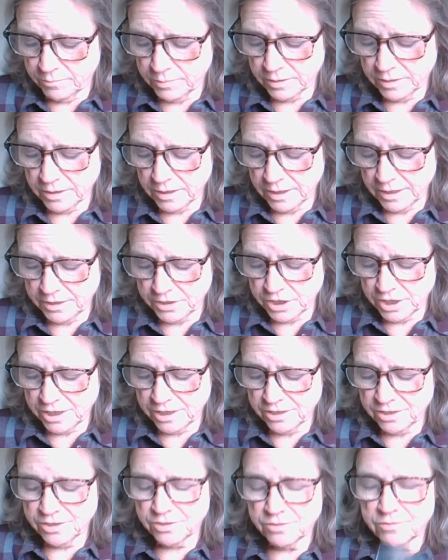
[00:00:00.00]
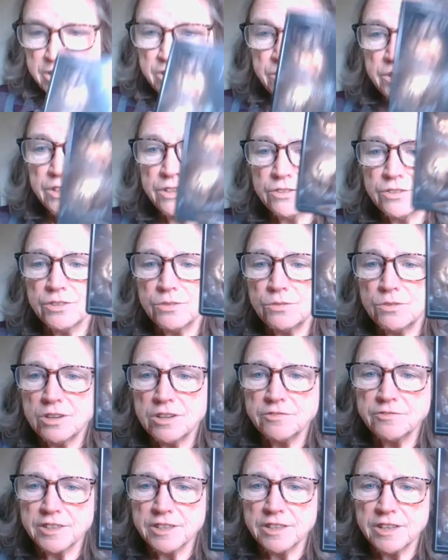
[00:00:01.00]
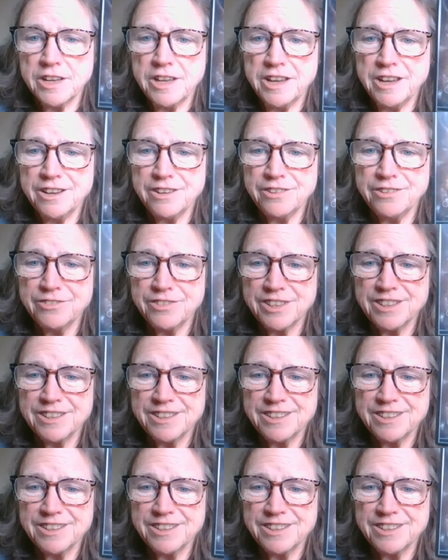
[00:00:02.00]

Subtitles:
But the light changes around here so often, I